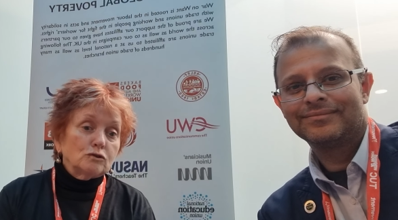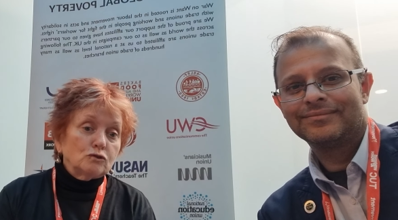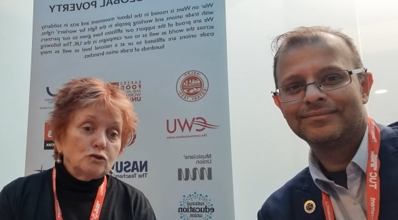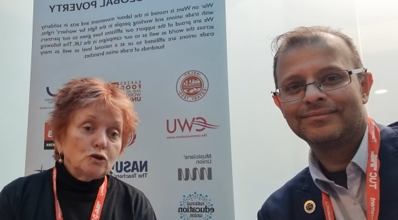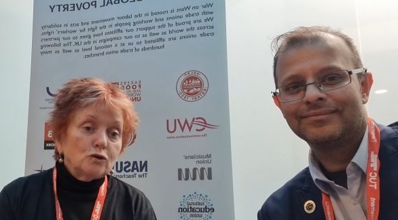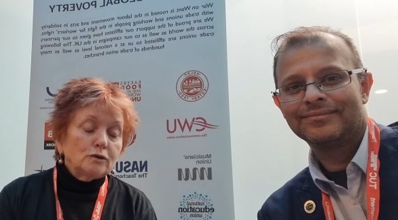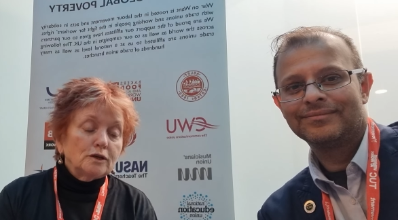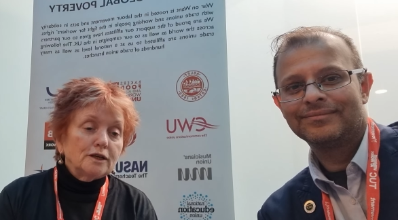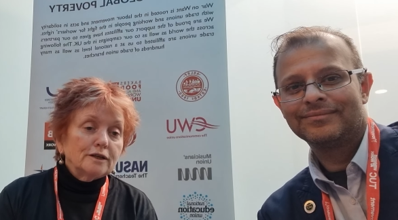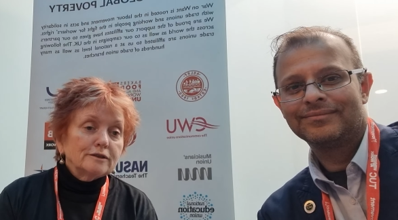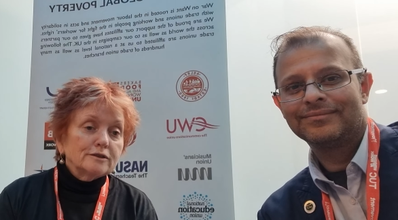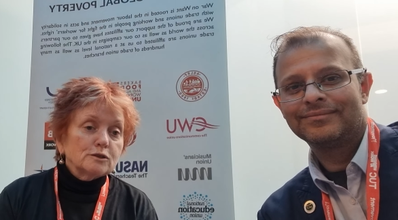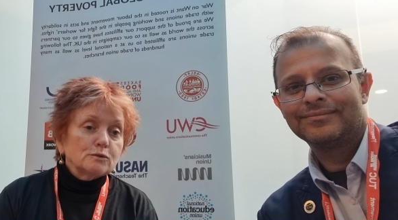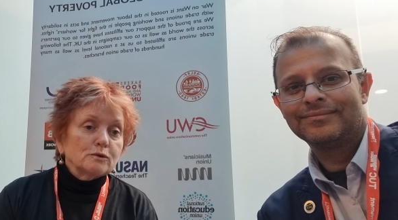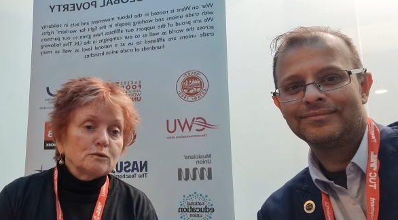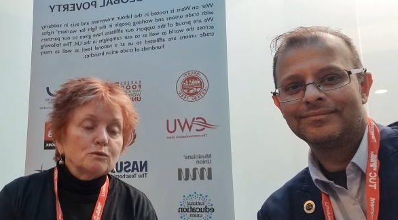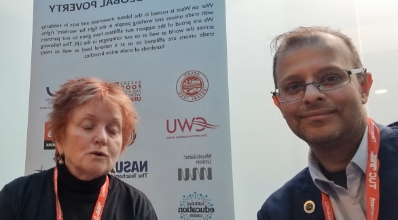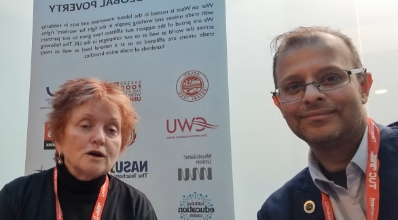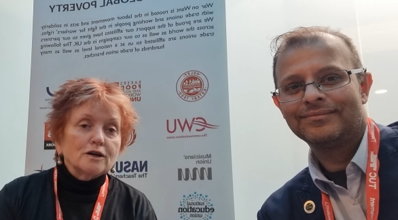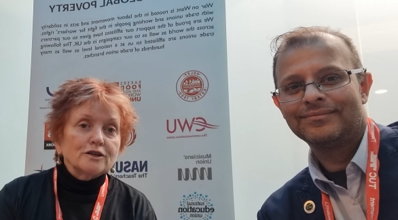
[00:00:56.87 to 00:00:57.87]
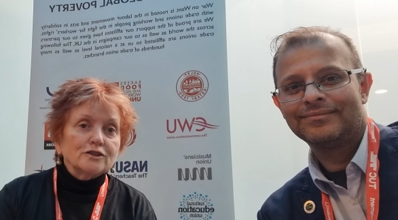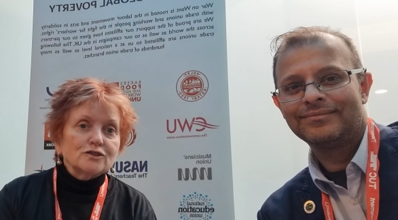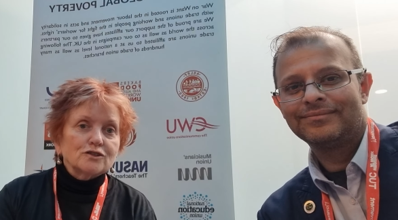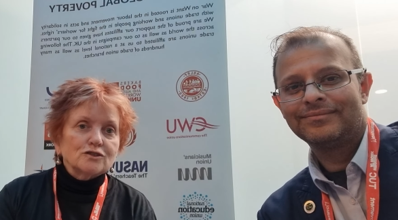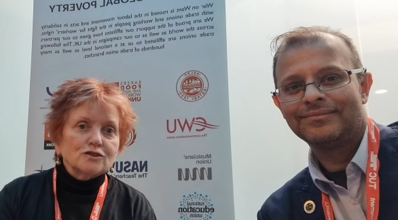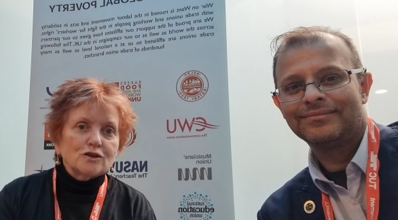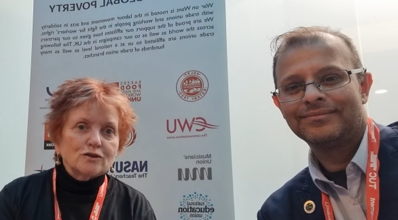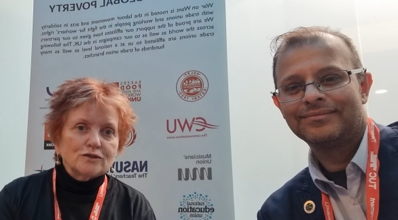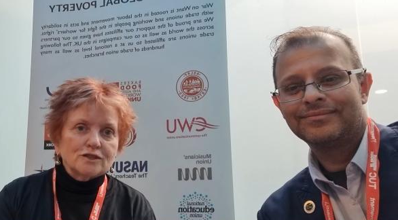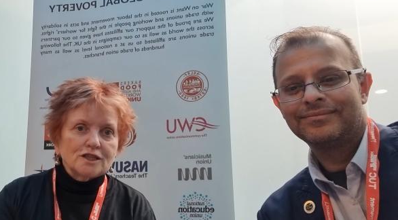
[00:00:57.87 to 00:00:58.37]
Speaker 1: unions, with workers'
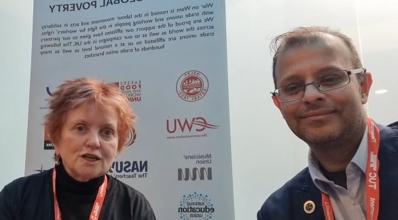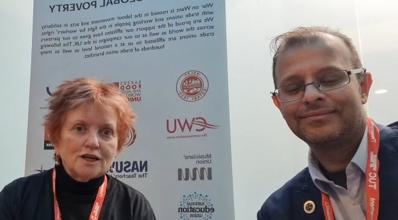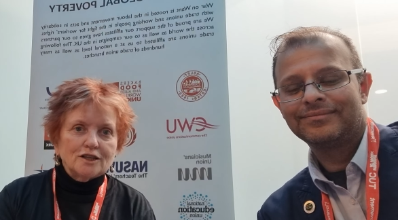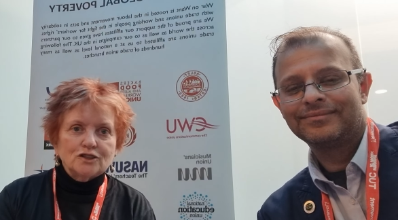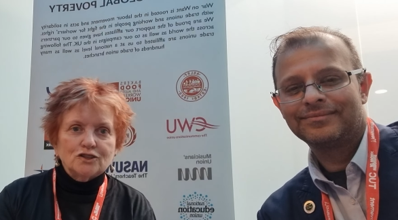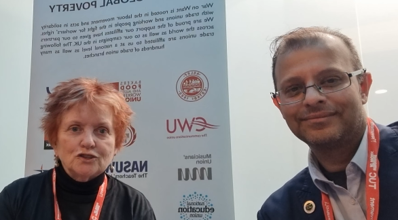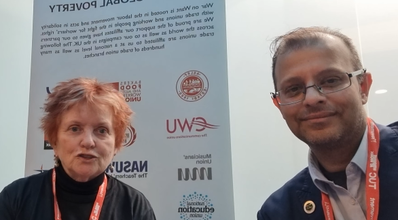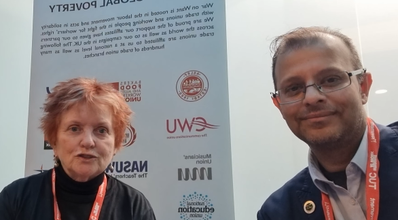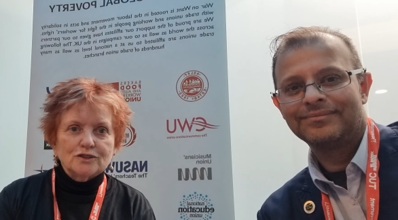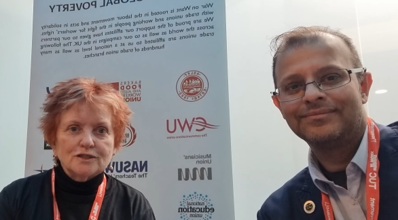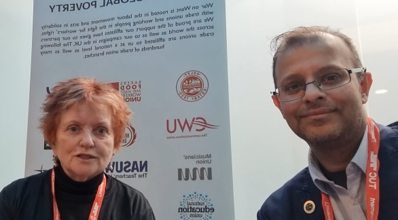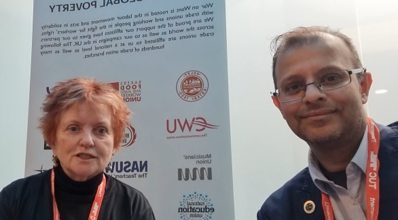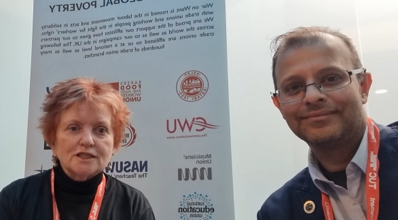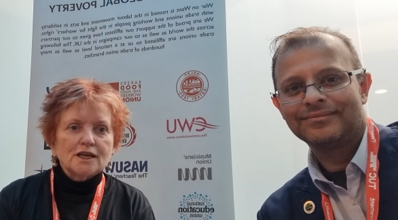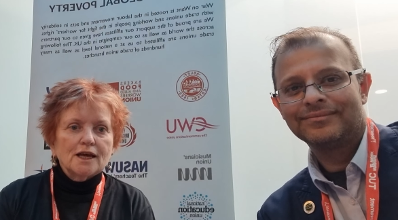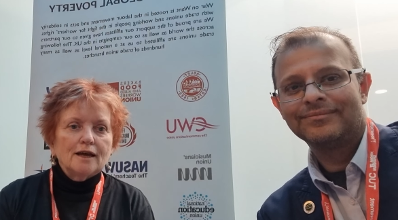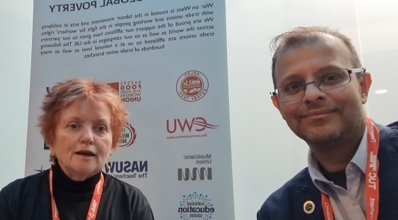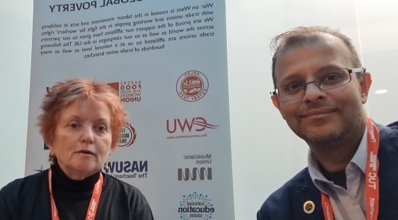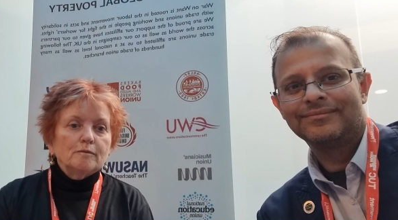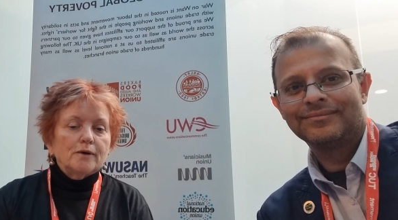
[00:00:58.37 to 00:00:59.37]
associations,